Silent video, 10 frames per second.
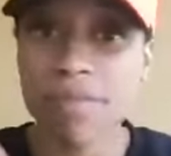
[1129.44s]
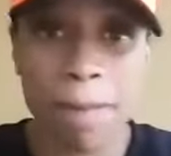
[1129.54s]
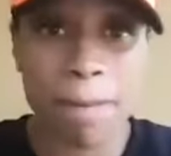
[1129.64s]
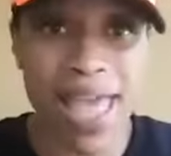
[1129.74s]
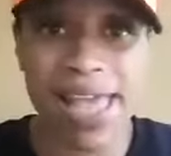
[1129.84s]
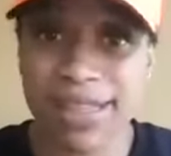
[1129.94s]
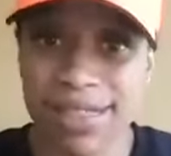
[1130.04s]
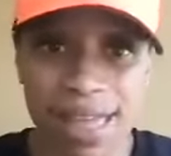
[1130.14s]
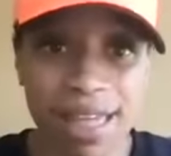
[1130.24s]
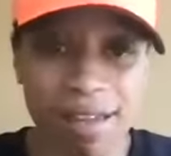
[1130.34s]
main
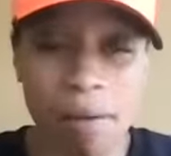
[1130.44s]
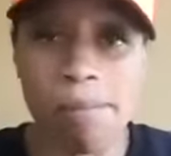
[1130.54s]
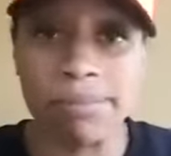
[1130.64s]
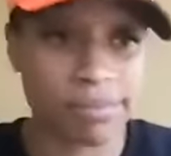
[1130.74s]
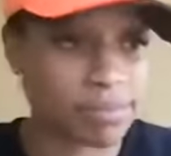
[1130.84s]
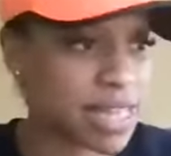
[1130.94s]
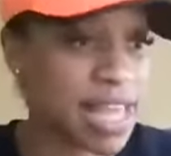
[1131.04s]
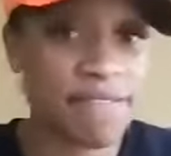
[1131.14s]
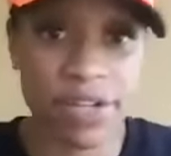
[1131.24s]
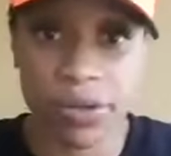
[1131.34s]
thing, the
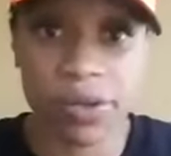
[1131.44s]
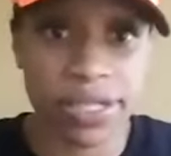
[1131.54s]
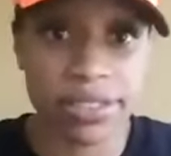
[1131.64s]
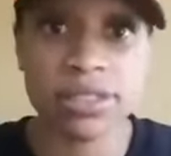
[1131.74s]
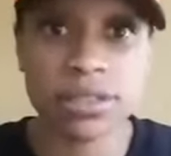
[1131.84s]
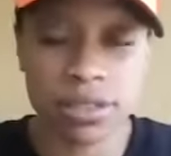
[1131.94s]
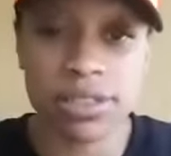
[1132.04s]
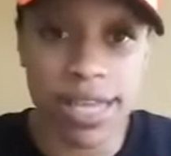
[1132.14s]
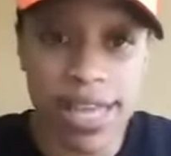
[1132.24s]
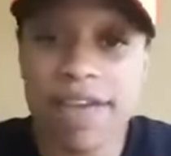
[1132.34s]
heavy
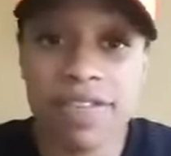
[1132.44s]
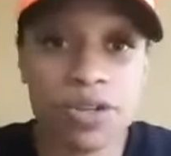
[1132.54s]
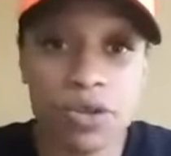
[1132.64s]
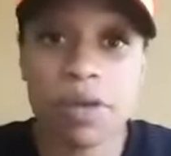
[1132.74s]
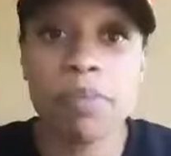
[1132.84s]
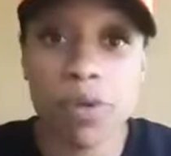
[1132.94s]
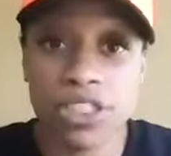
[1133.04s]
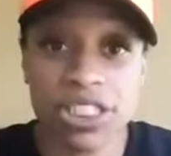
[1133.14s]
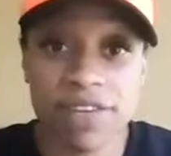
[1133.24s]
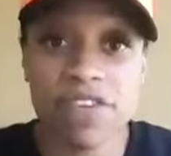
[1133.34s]
duty
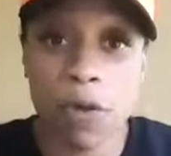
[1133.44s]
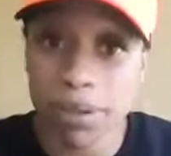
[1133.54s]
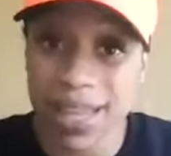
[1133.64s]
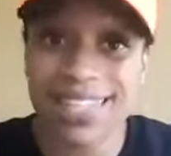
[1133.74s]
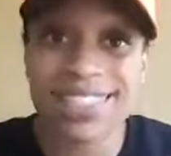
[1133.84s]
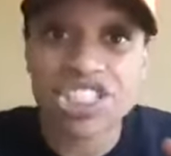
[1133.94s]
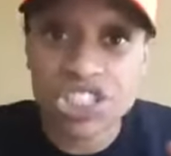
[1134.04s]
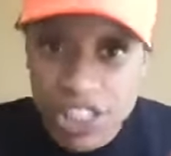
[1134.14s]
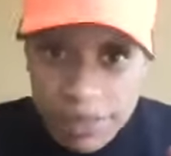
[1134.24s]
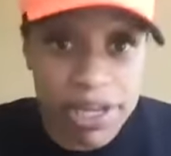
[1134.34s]
portion of your plate
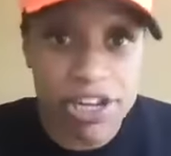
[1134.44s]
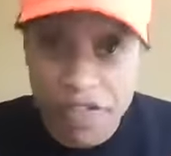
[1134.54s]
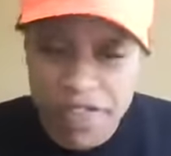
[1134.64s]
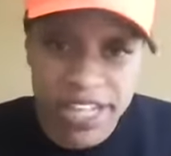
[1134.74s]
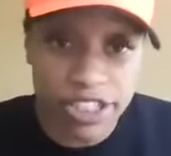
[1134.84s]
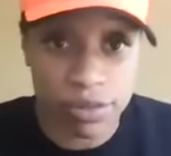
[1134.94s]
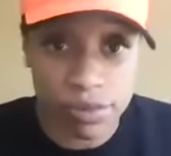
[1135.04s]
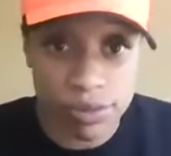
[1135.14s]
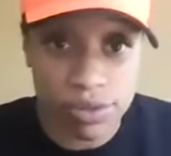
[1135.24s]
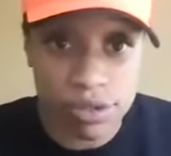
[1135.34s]
should be your
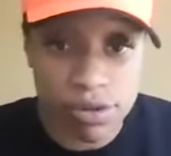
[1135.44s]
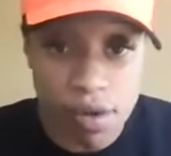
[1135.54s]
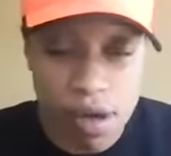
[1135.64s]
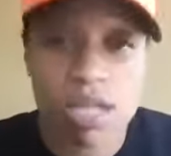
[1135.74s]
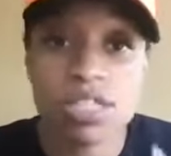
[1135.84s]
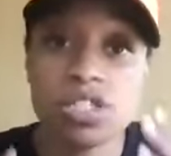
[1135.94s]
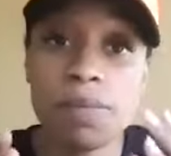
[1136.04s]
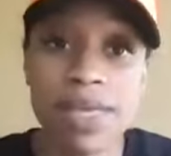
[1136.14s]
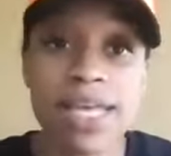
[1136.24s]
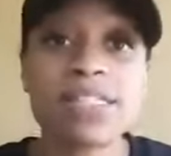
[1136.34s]
vegetables. So
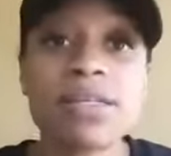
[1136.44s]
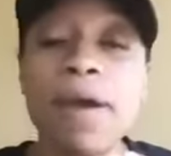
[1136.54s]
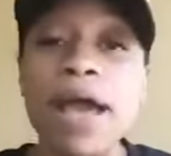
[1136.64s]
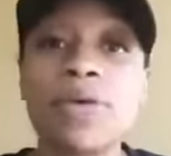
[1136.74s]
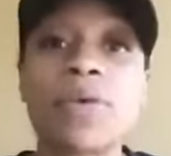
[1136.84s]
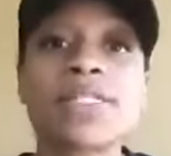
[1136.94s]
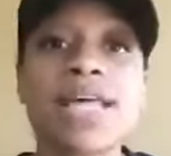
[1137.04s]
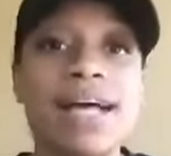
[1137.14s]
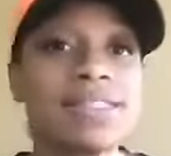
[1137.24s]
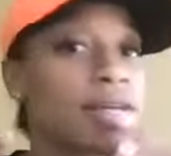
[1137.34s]
begin to
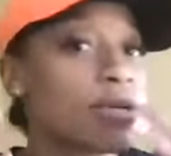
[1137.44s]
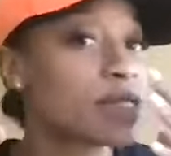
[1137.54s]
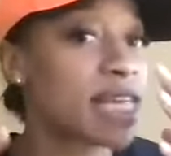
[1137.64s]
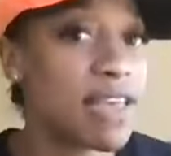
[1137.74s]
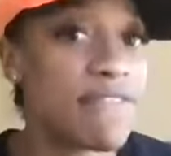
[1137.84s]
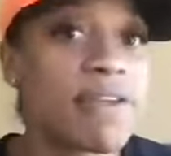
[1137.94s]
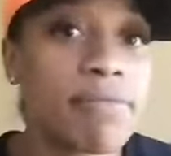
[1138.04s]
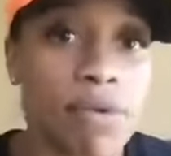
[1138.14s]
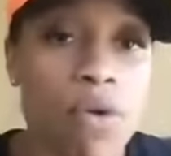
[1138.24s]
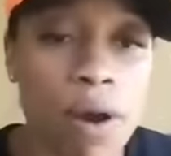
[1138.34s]
prioritize those even
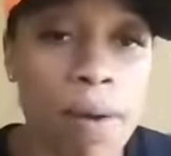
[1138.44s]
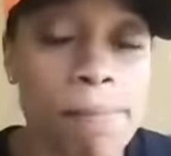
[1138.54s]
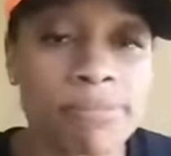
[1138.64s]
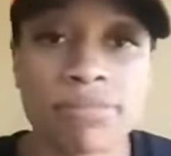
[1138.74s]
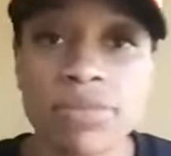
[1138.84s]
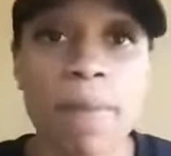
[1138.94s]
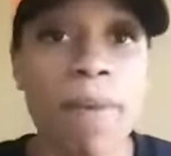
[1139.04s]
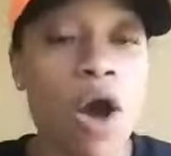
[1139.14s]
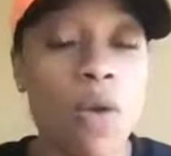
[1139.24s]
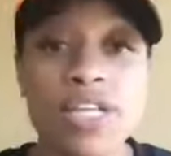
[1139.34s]
more.
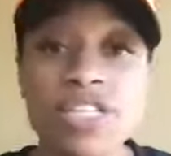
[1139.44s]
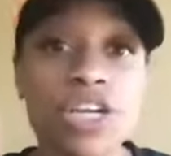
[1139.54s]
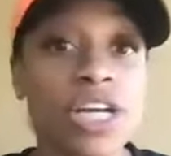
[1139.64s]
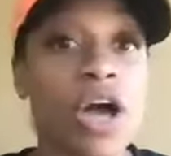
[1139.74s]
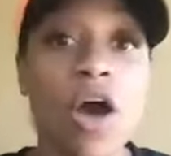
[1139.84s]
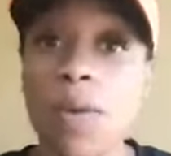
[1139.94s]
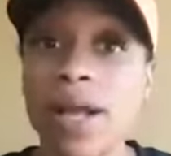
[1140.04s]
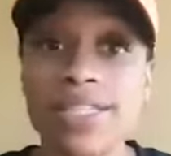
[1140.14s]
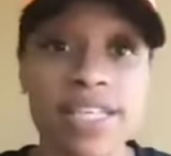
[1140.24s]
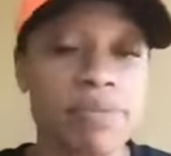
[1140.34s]
You're going to
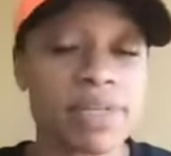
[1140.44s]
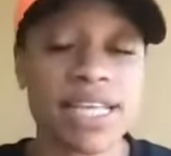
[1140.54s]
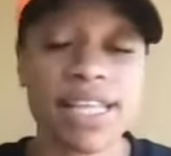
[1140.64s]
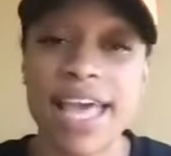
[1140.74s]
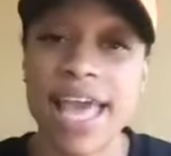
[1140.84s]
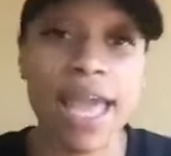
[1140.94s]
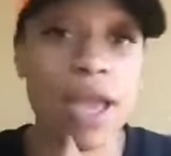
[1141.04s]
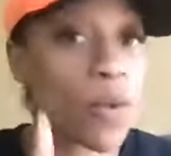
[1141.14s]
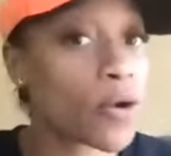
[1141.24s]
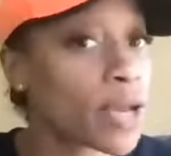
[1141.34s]
always hear me say that, hey,
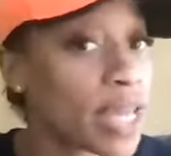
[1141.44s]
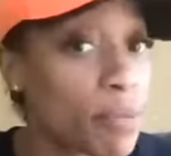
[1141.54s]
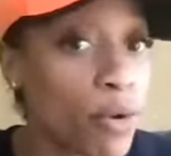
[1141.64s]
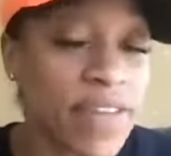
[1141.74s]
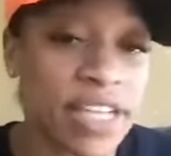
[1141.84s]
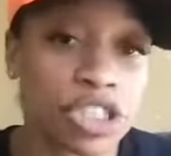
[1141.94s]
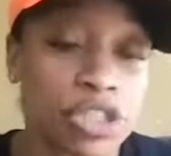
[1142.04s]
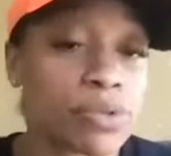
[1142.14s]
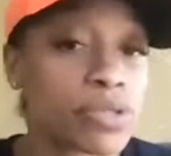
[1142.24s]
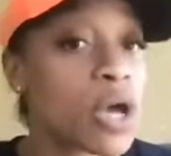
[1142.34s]
work on getting more
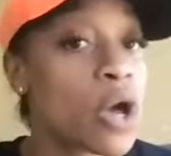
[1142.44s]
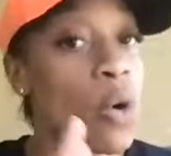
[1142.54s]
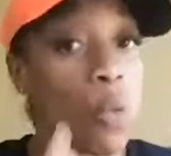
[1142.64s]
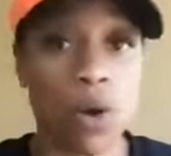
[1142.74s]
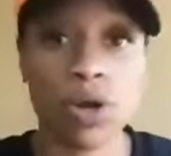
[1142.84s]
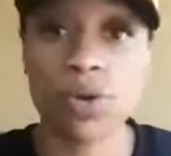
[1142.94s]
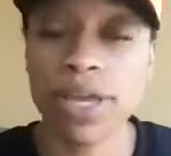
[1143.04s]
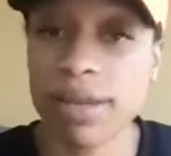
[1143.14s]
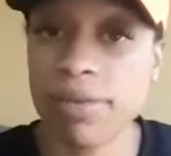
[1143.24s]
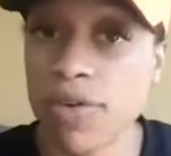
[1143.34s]
vegetables, work on
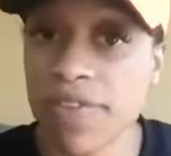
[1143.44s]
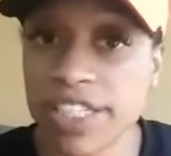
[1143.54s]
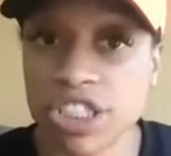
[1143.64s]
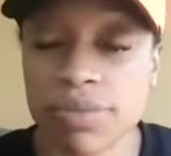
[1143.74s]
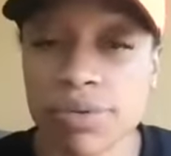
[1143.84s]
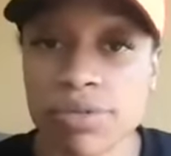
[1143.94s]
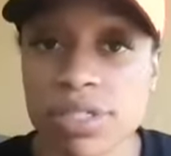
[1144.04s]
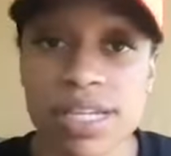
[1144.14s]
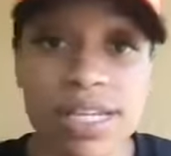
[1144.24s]
getting more vegetables,